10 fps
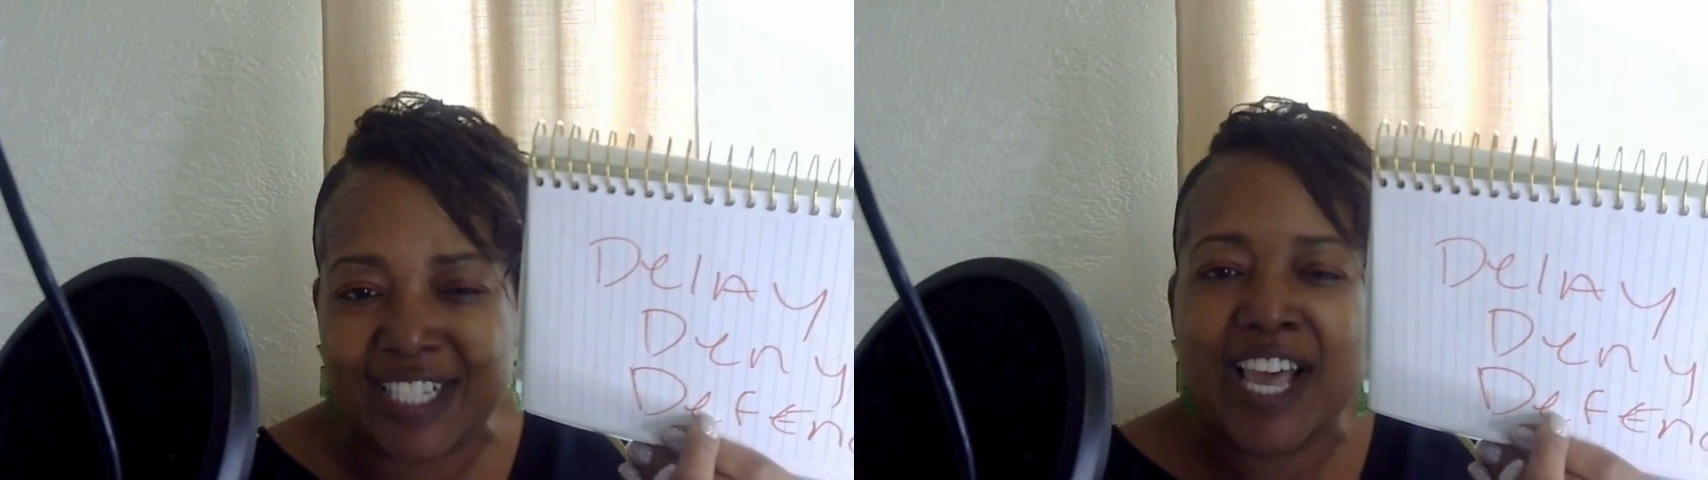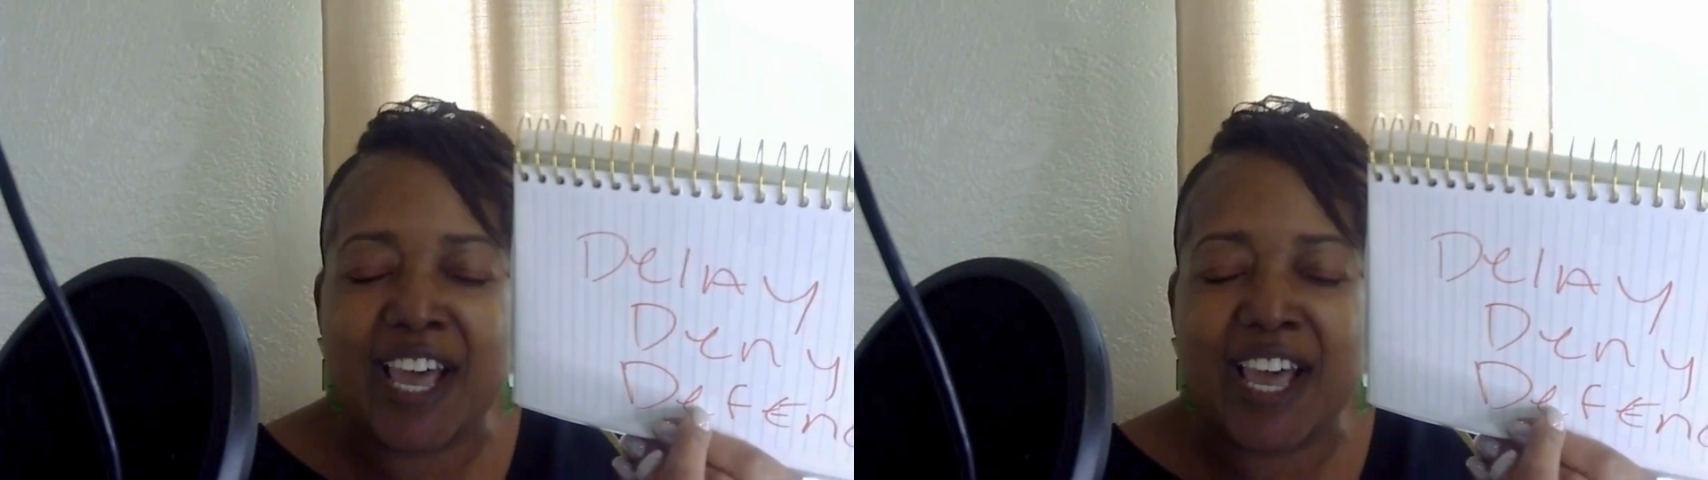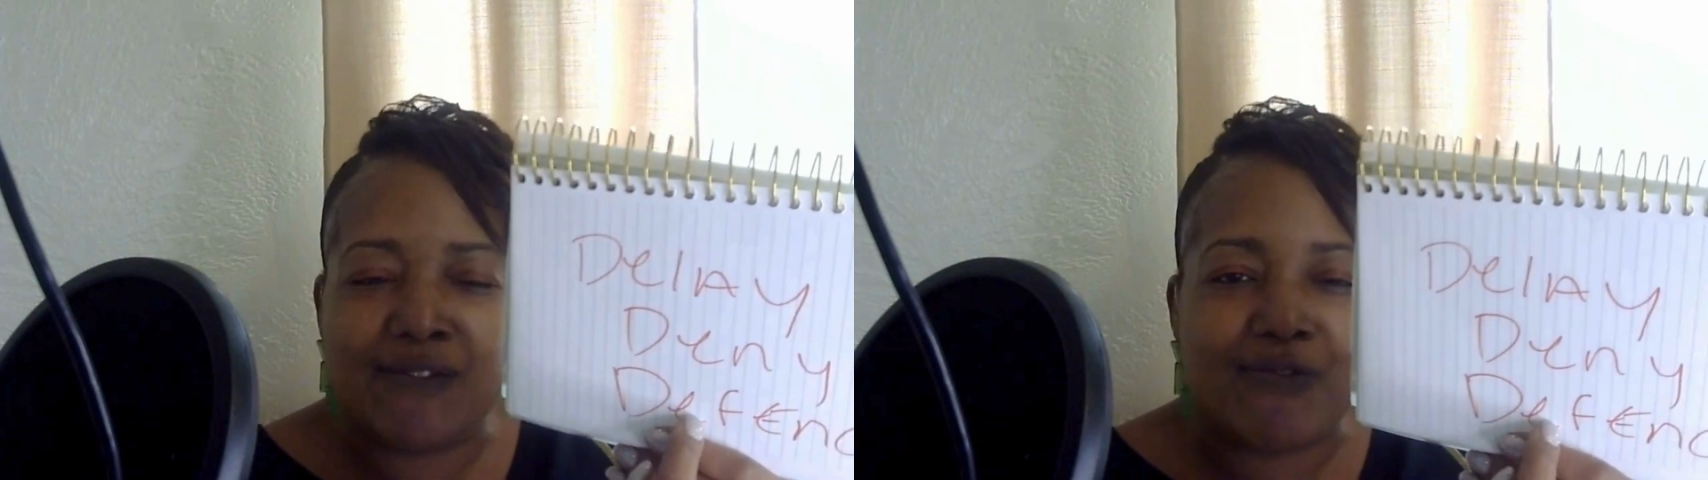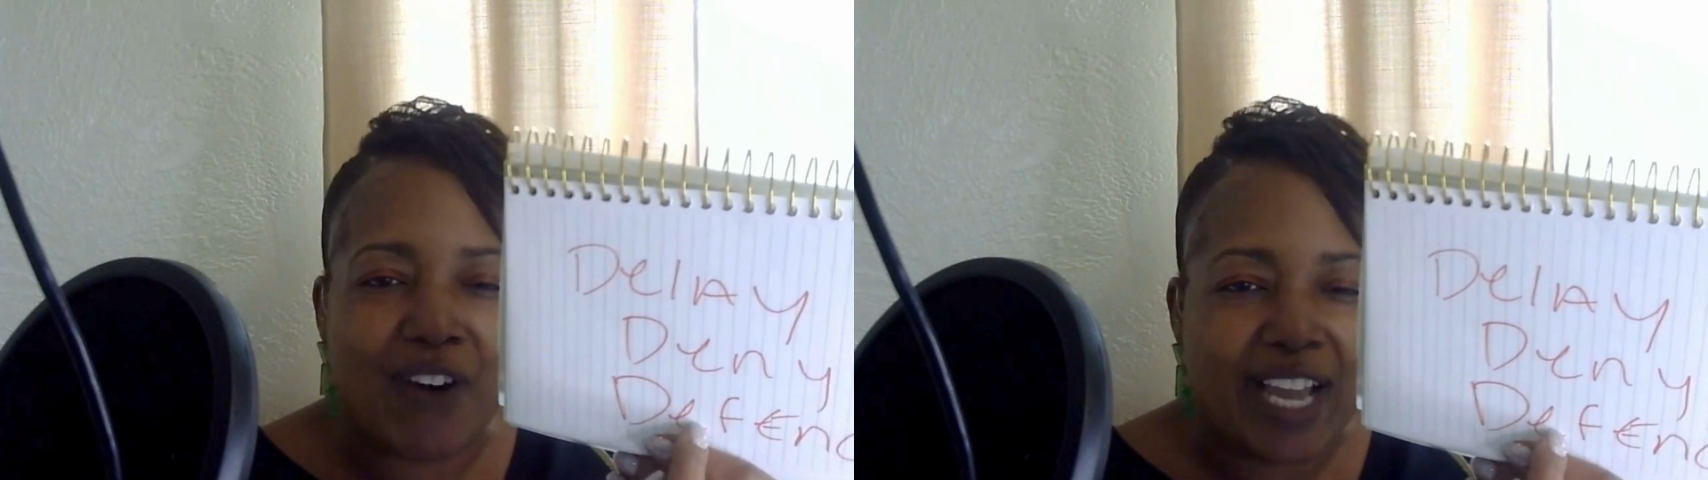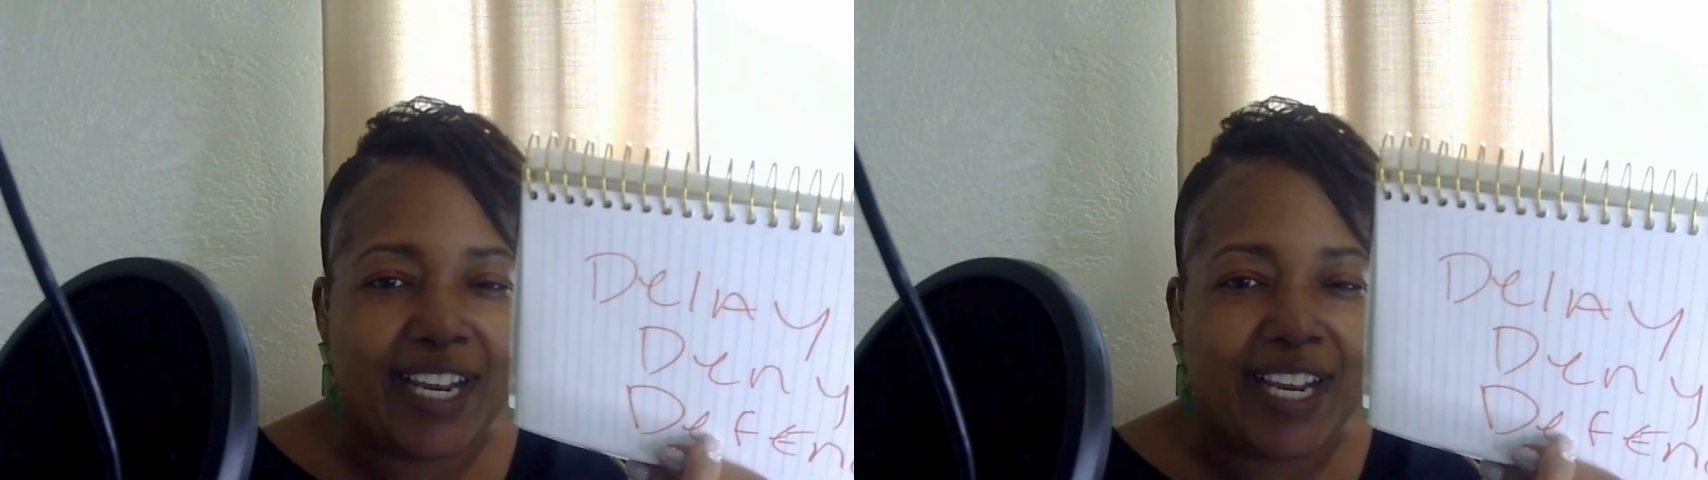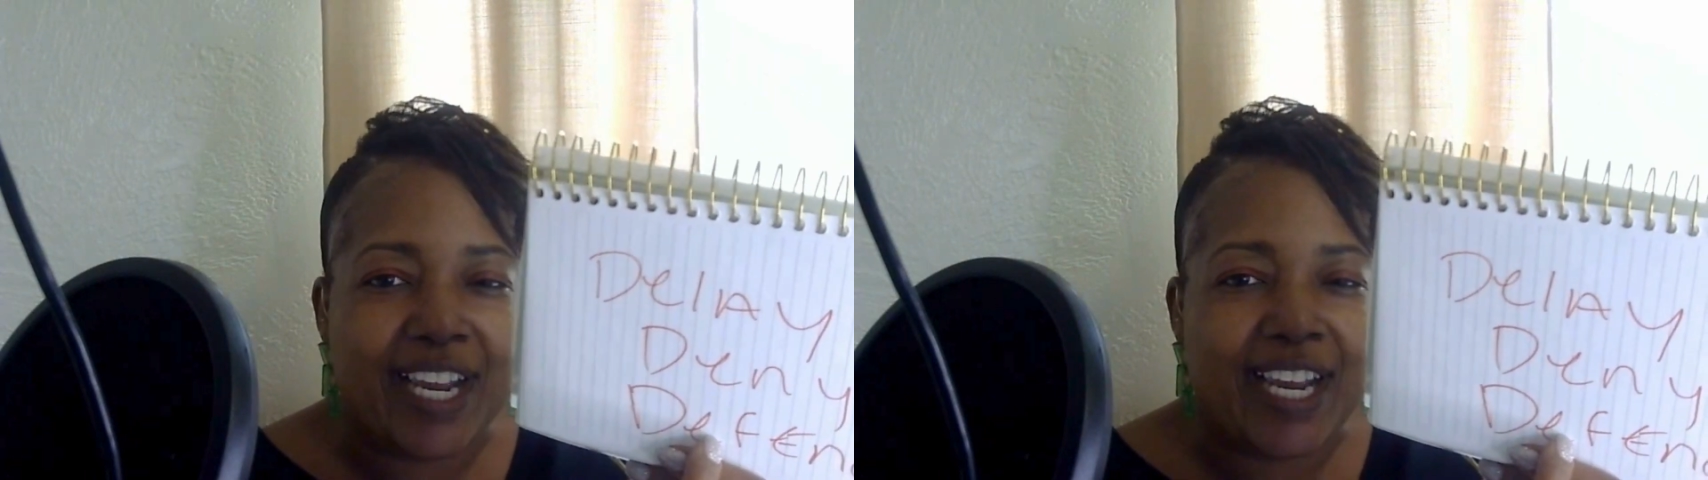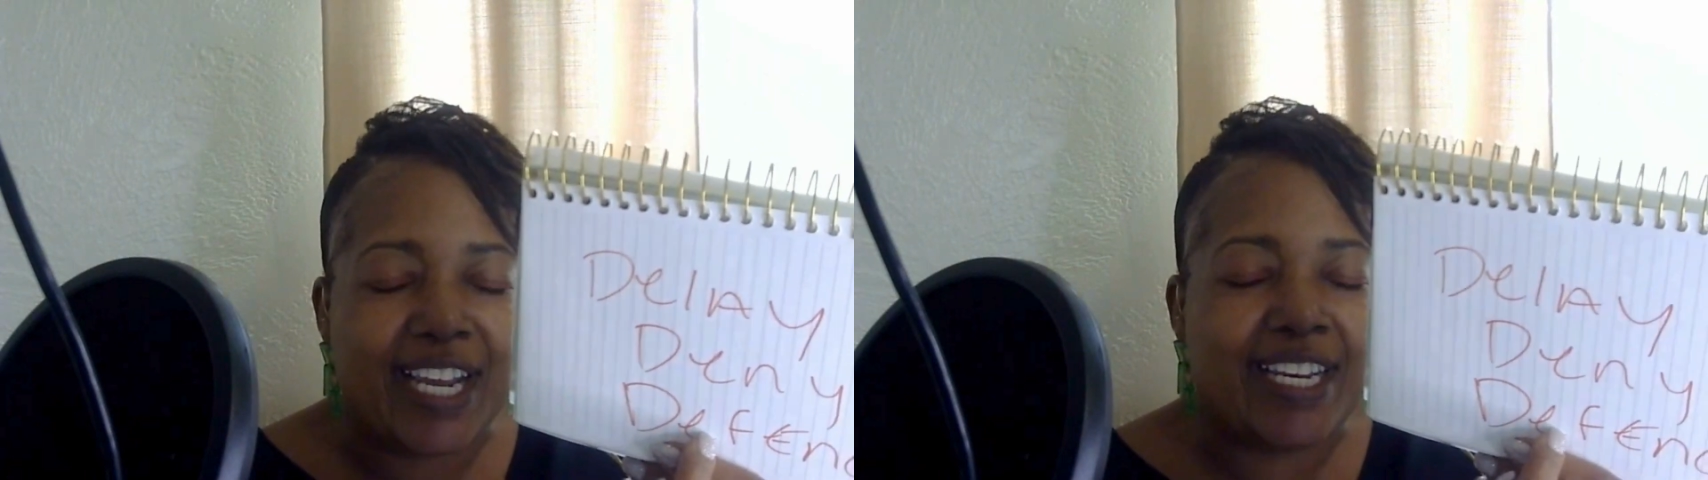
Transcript: and fighting and